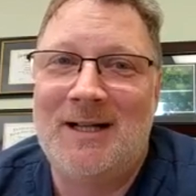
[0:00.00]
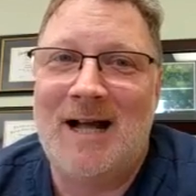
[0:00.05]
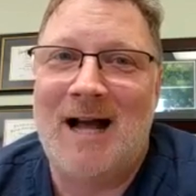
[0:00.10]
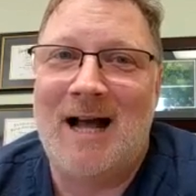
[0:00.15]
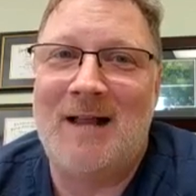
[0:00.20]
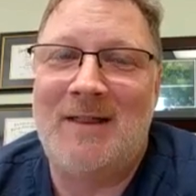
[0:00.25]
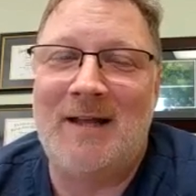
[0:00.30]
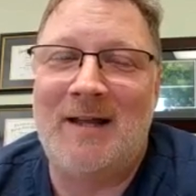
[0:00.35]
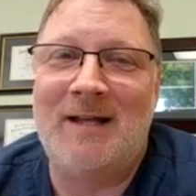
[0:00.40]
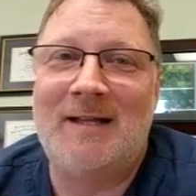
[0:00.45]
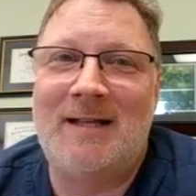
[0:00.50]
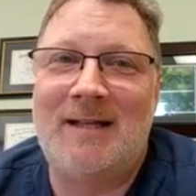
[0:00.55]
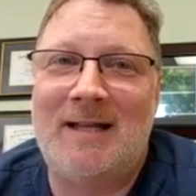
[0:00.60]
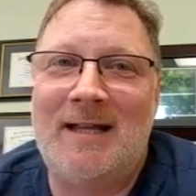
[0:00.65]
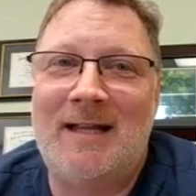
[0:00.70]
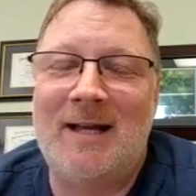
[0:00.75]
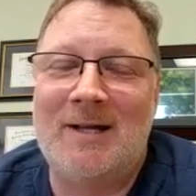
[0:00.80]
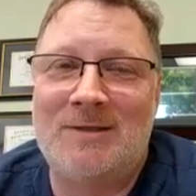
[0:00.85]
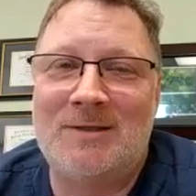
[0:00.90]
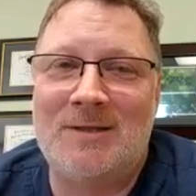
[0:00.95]
I think
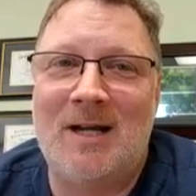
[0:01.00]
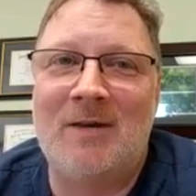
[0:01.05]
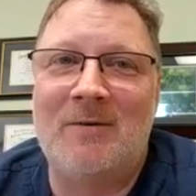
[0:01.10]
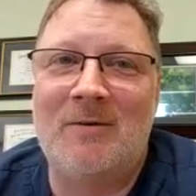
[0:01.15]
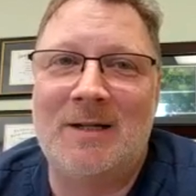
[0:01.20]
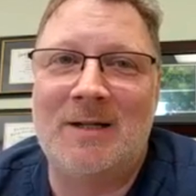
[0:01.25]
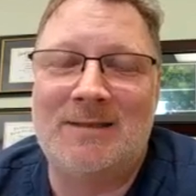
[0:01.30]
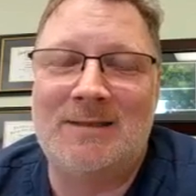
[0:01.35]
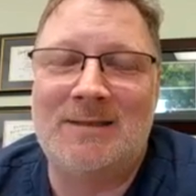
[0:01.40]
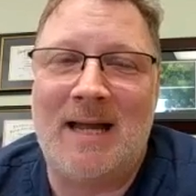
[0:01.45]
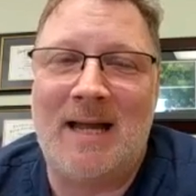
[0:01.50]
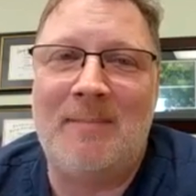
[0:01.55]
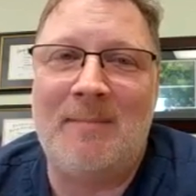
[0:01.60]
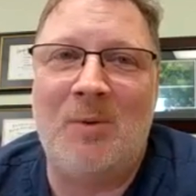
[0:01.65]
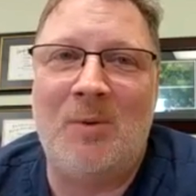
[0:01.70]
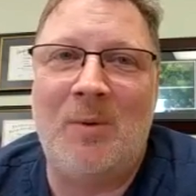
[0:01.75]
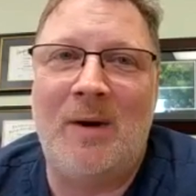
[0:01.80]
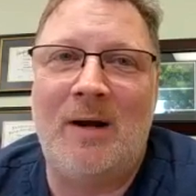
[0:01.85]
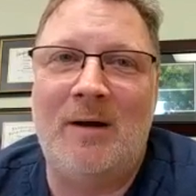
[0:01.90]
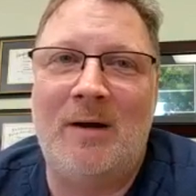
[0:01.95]
there's another
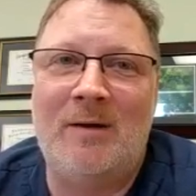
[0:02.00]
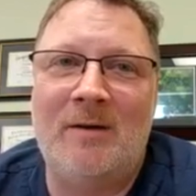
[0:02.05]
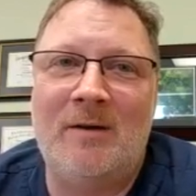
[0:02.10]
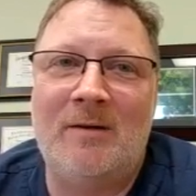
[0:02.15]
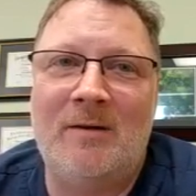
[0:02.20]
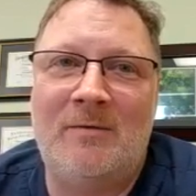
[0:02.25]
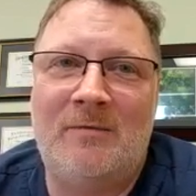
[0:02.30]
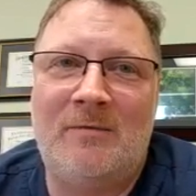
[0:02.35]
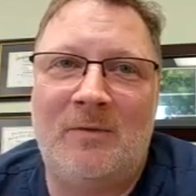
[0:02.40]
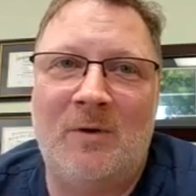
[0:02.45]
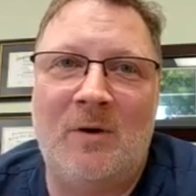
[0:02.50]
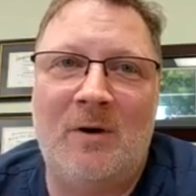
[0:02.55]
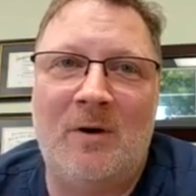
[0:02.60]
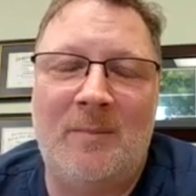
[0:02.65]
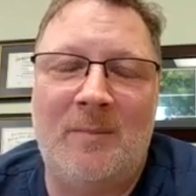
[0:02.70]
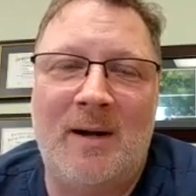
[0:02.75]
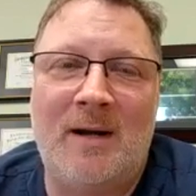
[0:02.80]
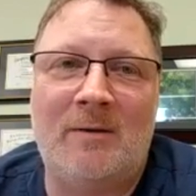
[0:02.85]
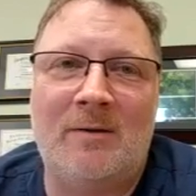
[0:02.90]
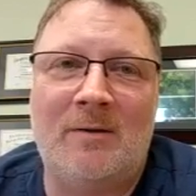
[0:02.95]
example where the Florida
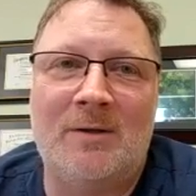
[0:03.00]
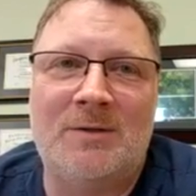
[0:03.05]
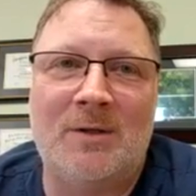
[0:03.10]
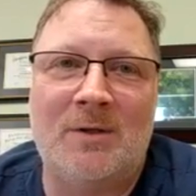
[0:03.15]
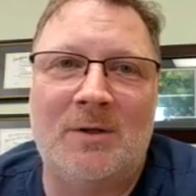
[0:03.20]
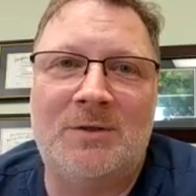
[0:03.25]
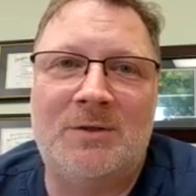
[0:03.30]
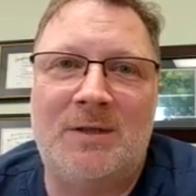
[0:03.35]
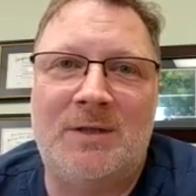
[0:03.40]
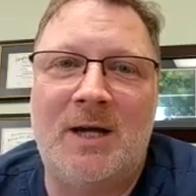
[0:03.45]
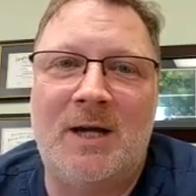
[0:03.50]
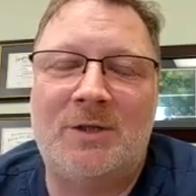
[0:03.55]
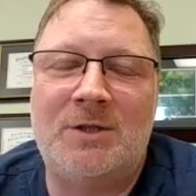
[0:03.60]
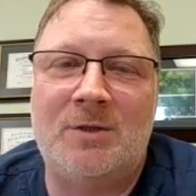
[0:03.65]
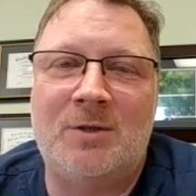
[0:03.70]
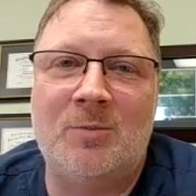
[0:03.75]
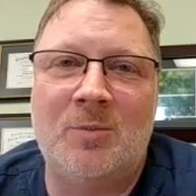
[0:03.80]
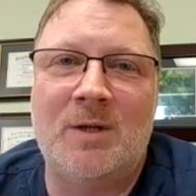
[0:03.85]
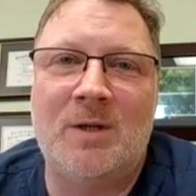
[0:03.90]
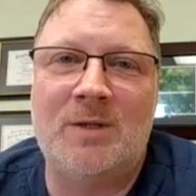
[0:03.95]
Medical
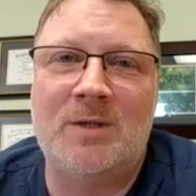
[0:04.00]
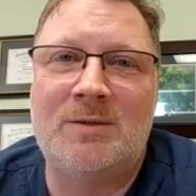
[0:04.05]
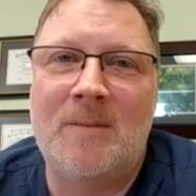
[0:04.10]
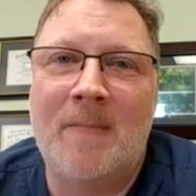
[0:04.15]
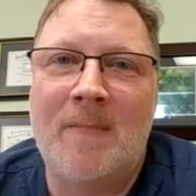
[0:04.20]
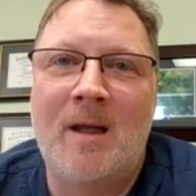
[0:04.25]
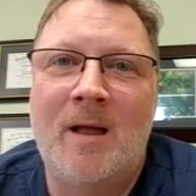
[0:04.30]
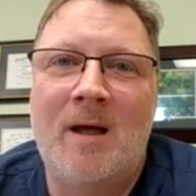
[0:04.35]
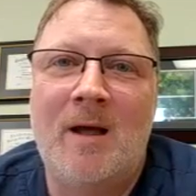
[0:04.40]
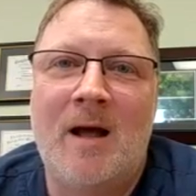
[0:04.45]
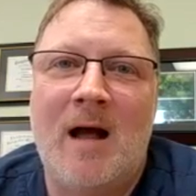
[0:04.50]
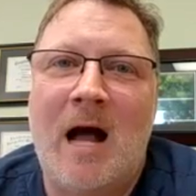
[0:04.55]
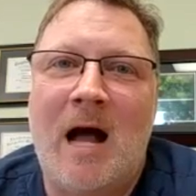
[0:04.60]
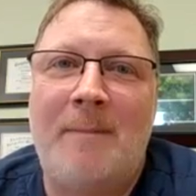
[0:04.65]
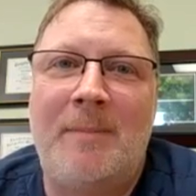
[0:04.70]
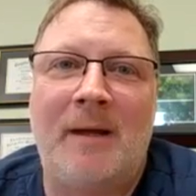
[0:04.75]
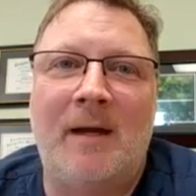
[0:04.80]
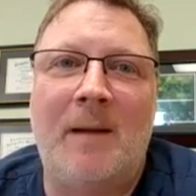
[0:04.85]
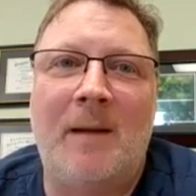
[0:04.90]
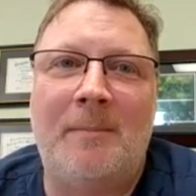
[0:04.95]
Association was
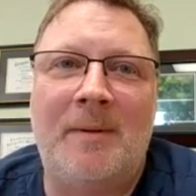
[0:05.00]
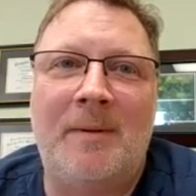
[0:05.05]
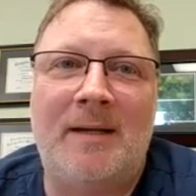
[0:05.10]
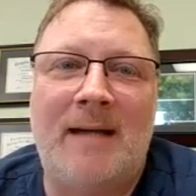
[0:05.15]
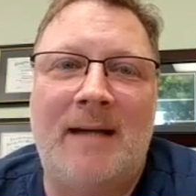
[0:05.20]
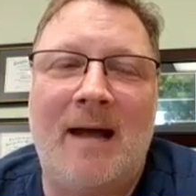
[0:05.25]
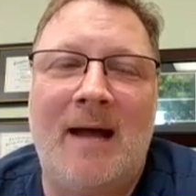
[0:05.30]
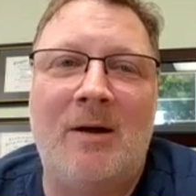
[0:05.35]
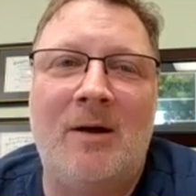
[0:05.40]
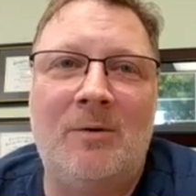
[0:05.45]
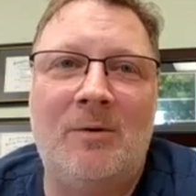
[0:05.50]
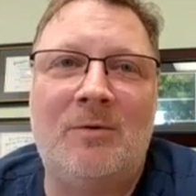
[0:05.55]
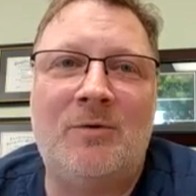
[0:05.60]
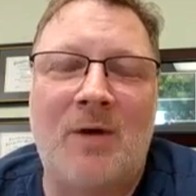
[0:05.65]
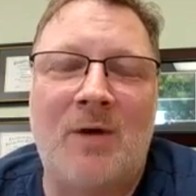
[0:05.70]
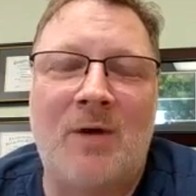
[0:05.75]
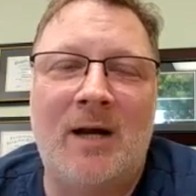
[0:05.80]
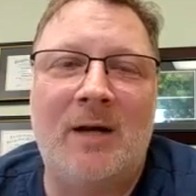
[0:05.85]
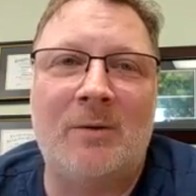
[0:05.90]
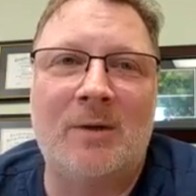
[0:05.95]
hopping up and down
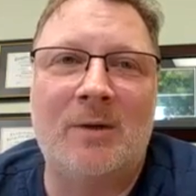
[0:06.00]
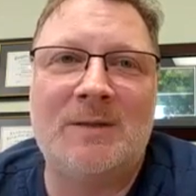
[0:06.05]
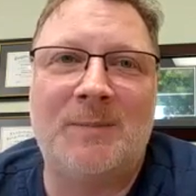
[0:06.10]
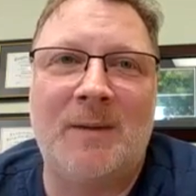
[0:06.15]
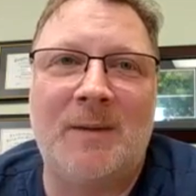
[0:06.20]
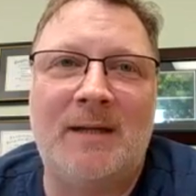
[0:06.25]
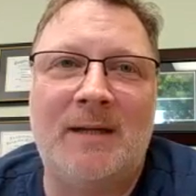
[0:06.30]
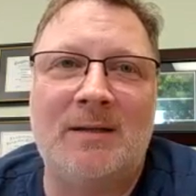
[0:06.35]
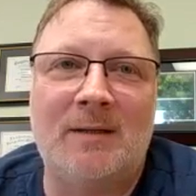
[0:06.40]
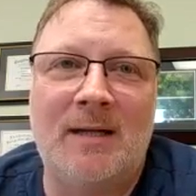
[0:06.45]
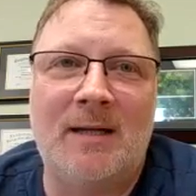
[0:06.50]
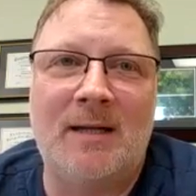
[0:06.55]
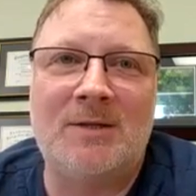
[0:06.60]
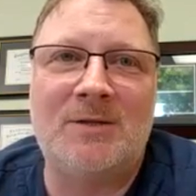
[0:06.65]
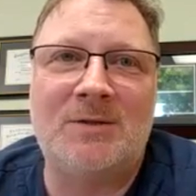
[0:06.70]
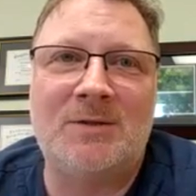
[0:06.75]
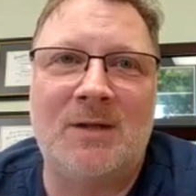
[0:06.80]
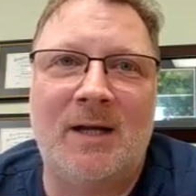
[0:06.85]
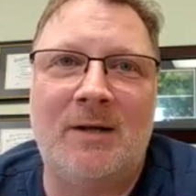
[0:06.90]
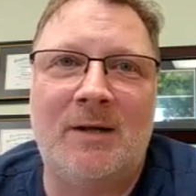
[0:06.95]
trying to explain to
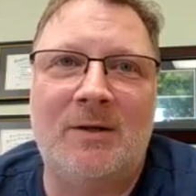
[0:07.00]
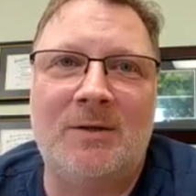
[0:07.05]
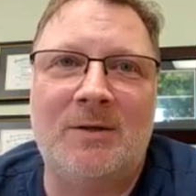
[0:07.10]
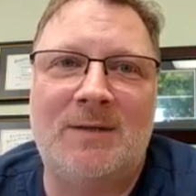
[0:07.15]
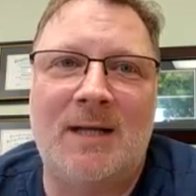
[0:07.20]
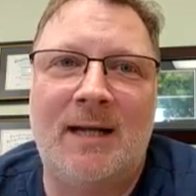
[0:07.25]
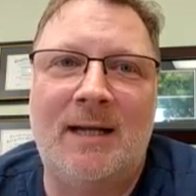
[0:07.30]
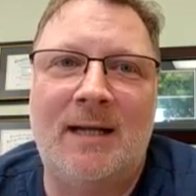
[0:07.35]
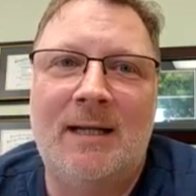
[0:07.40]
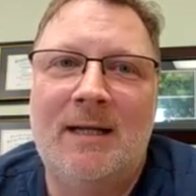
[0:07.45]
legislators that